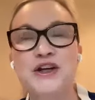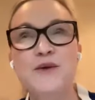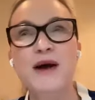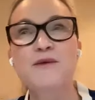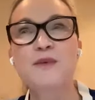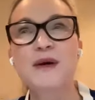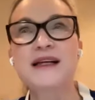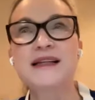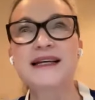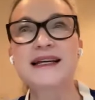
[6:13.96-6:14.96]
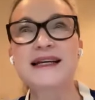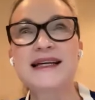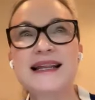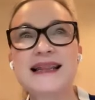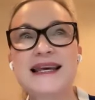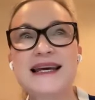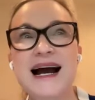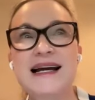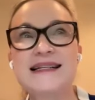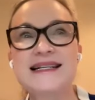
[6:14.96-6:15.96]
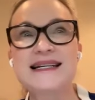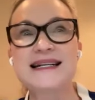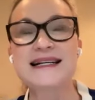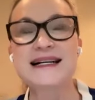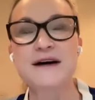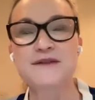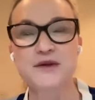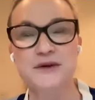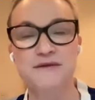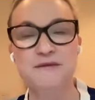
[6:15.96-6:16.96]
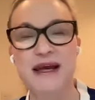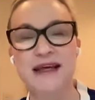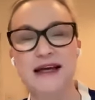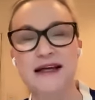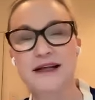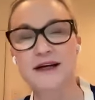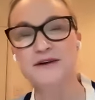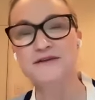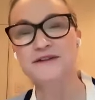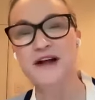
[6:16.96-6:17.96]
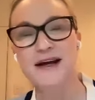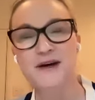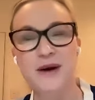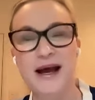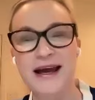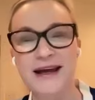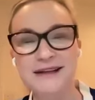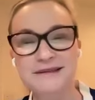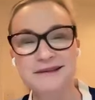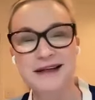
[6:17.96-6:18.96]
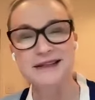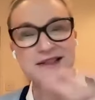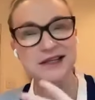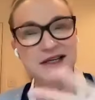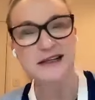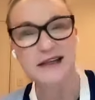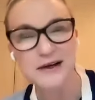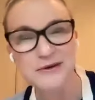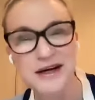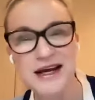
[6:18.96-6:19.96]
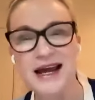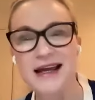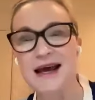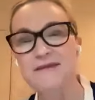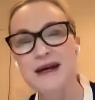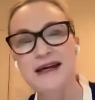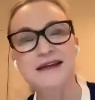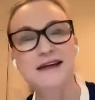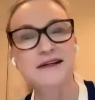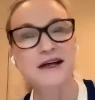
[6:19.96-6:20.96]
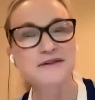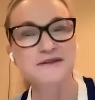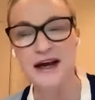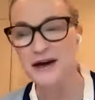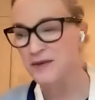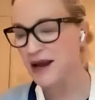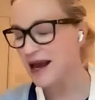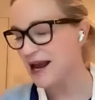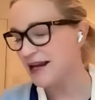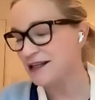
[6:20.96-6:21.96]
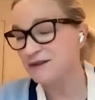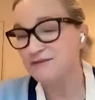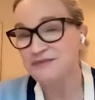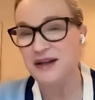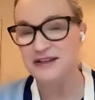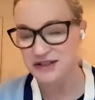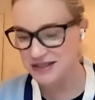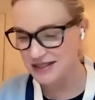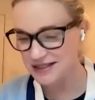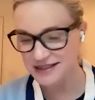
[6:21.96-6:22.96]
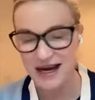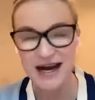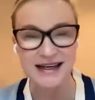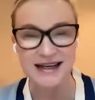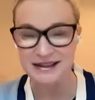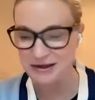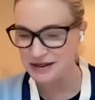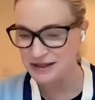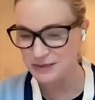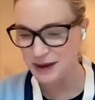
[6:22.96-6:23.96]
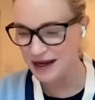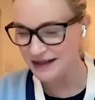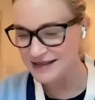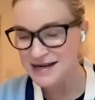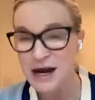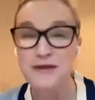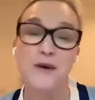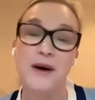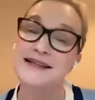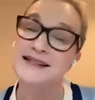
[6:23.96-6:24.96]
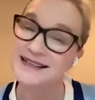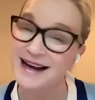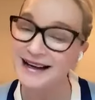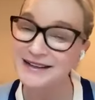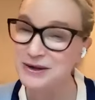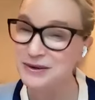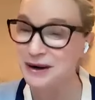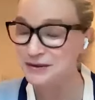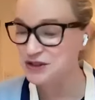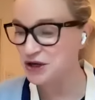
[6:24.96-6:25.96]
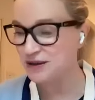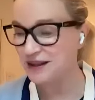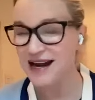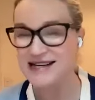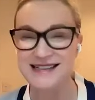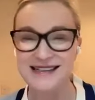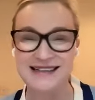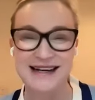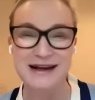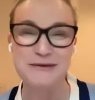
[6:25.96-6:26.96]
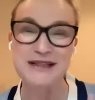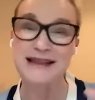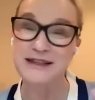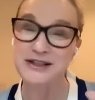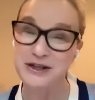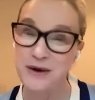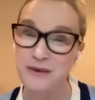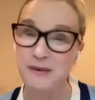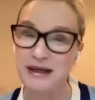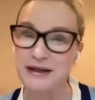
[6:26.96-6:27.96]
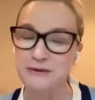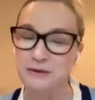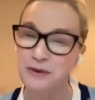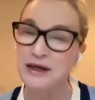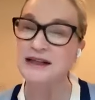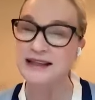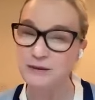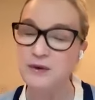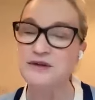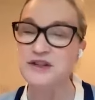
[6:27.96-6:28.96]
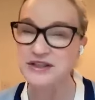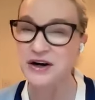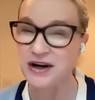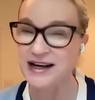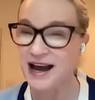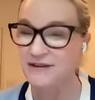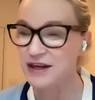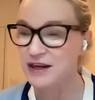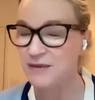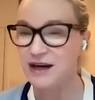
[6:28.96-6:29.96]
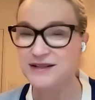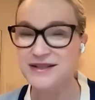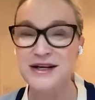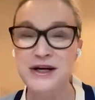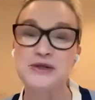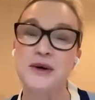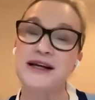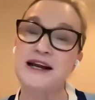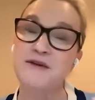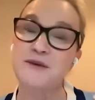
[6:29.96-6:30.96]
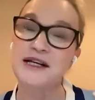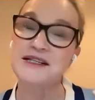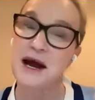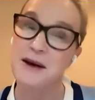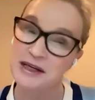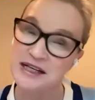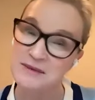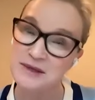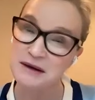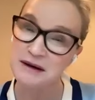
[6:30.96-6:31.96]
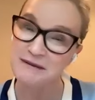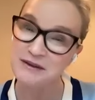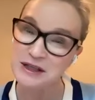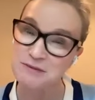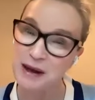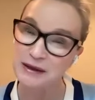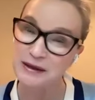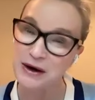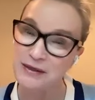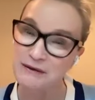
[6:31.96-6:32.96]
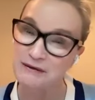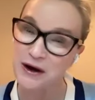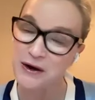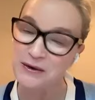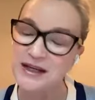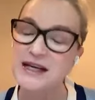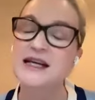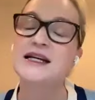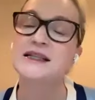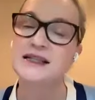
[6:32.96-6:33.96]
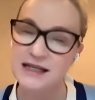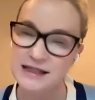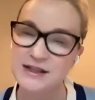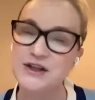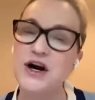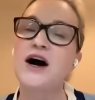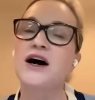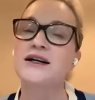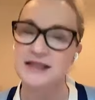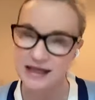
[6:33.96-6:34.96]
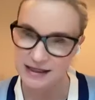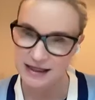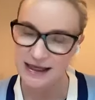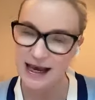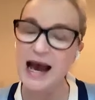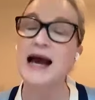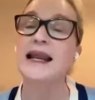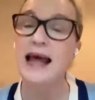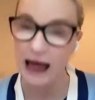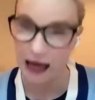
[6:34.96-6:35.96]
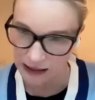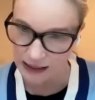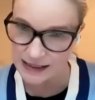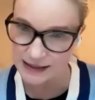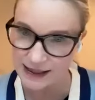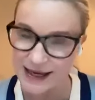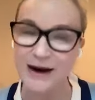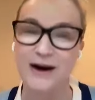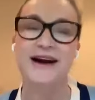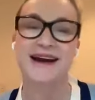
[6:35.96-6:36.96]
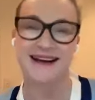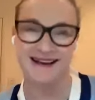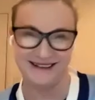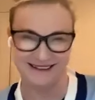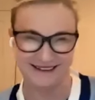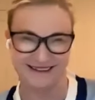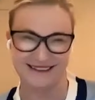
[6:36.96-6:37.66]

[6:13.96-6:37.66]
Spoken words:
You know, the idea of sort of making clutter fly away, like decluttering and making that clutter fly away, and it just stuck. And it's been, though I do always joke that it was at the start when we're just starting to have emails. So I never realized how many times I'd have to spell it on the phone. D as in dog, C as in cat, L as in Larry.